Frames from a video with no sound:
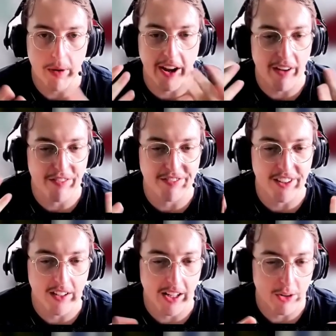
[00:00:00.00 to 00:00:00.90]
I have
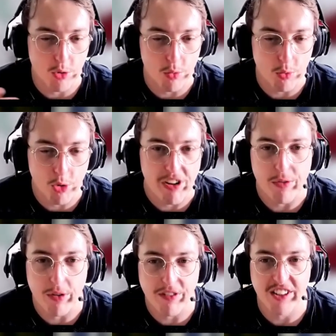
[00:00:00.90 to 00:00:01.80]
done like 2-3
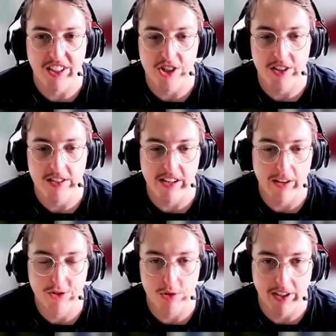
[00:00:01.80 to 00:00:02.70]
revelations. I
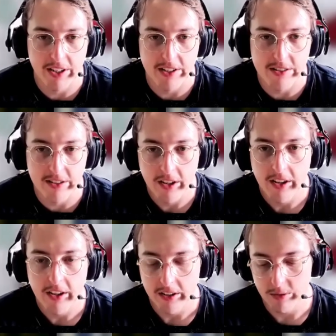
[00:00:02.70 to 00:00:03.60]
have showcased
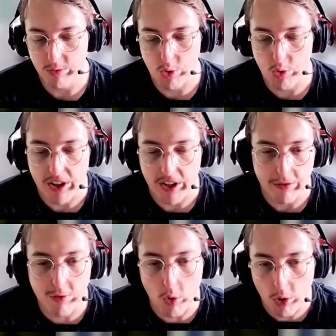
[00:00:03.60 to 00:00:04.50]

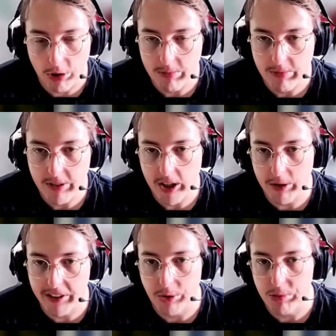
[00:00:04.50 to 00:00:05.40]
3-4
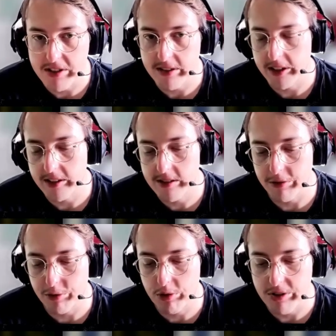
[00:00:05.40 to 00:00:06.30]
characteristics
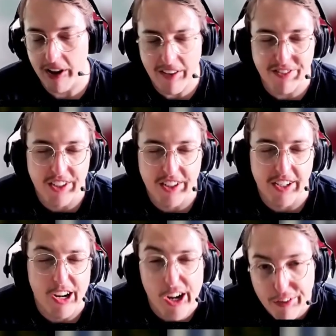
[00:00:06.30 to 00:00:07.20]
of Crystal. I have done
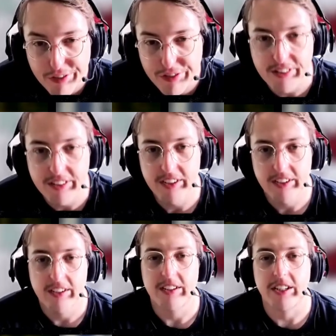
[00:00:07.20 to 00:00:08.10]
enough.
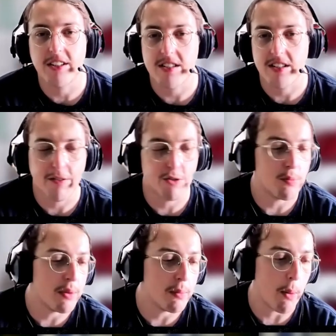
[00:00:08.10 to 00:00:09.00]
It doesn't have to
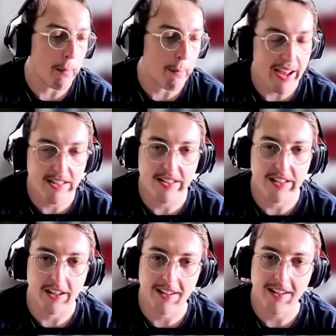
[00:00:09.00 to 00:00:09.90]
be
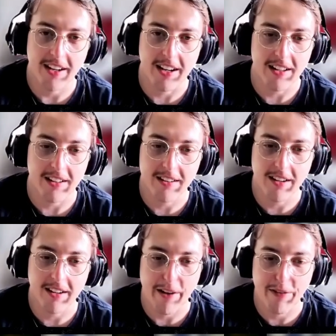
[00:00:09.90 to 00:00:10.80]
bombastic and
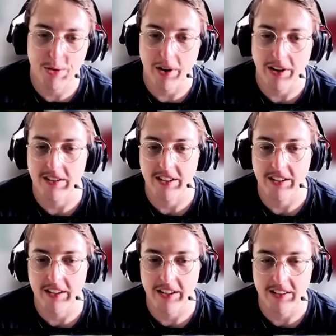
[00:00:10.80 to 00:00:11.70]

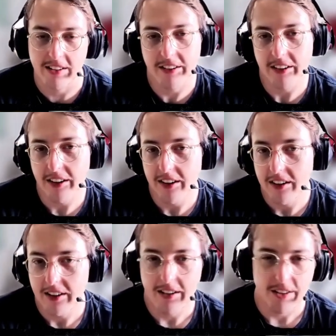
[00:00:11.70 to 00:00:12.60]
life-threatening, and
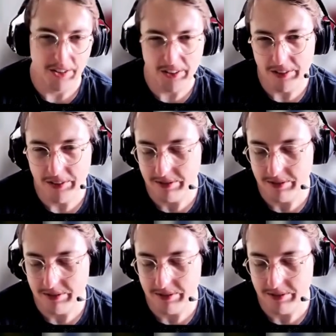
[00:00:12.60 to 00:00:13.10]
you know.